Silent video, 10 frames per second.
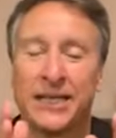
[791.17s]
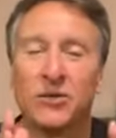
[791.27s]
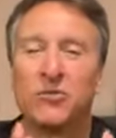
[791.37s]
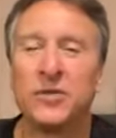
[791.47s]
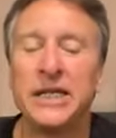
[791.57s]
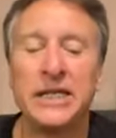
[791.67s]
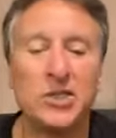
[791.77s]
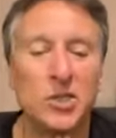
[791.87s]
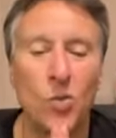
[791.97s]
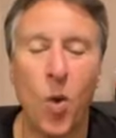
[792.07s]
the
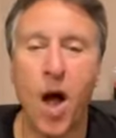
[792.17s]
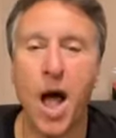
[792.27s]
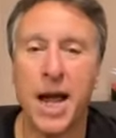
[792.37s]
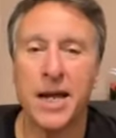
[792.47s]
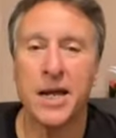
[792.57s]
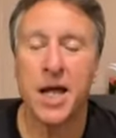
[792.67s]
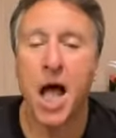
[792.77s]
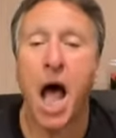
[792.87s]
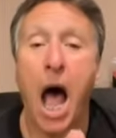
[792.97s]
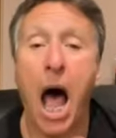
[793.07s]
reason why
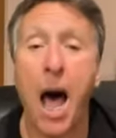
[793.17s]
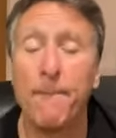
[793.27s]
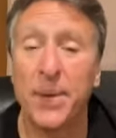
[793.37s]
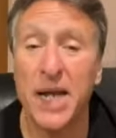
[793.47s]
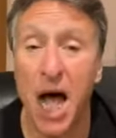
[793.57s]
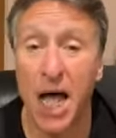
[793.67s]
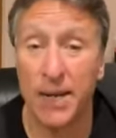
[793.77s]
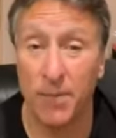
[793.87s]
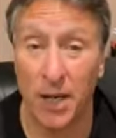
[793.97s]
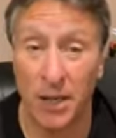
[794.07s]

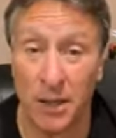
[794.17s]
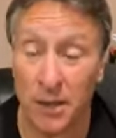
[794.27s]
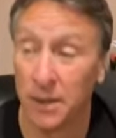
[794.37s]
Oppenheimer